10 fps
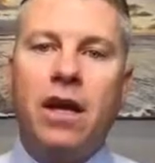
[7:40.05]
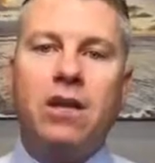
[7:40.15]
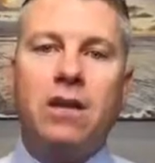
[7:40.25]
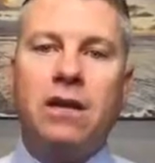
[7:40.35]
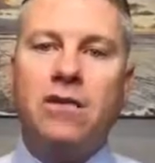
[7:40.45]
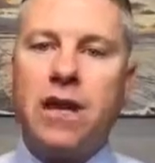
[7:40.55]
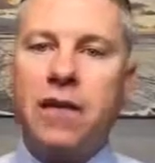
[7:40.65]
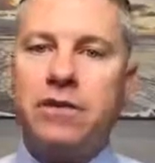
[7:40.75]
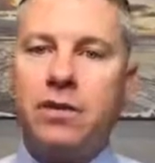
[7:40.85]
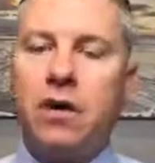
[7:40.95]
You can give the
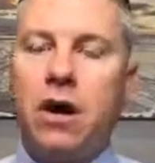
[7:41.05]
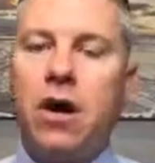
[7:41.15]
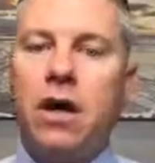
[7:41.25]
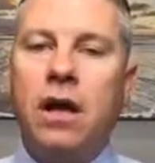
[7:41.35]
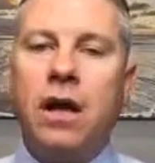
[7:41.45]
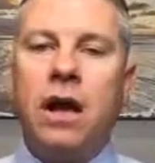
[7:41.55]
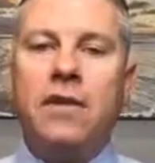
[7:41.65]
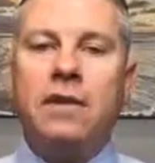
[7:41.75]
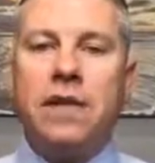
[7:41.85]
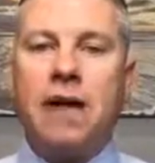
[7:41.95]
office a call and
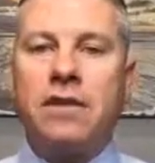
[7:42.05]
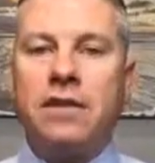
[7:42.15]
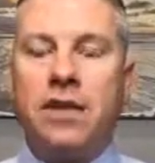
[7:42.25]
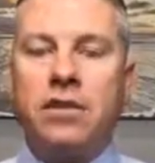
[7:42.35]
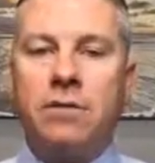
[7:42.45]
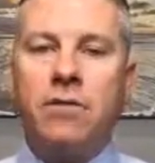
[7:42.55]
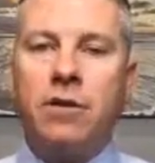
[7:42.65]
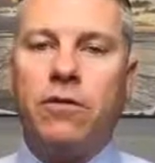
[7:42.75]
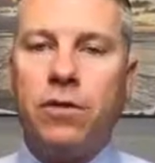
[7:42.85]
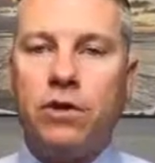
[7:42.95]
the staff can set you up for
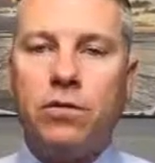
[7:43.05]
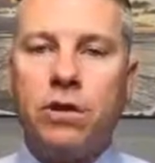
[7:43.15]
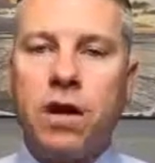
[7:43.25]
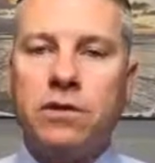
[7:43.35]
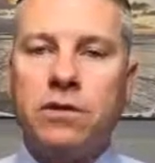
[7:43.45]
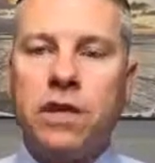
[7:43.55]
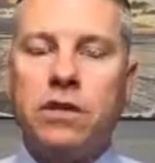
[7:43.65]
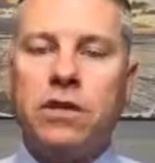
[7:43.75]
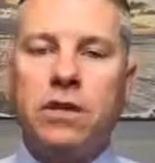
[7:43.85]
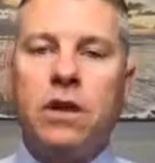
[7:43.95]
a virtual
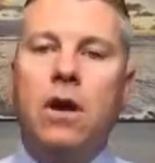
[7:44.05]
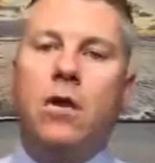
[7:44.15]
consultation,